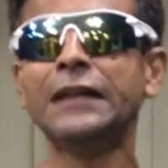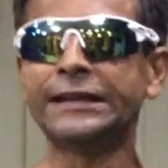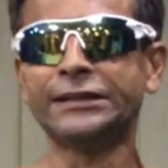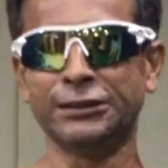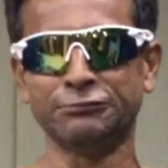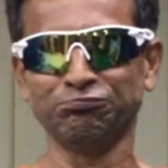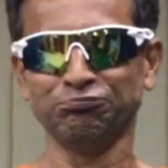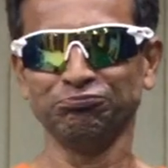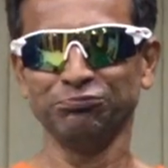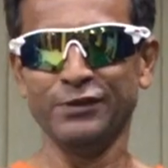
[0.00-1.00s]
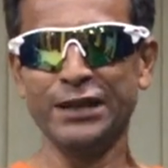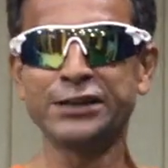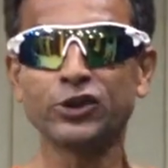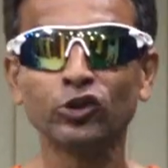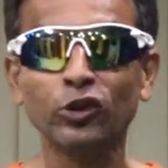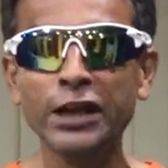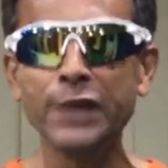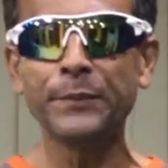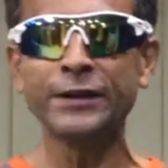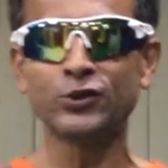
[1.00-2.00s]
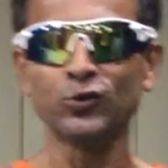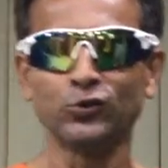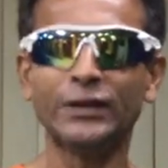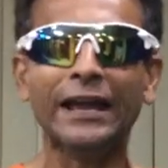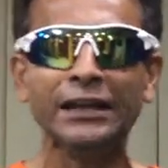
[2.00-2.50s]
than later, is going to leap into the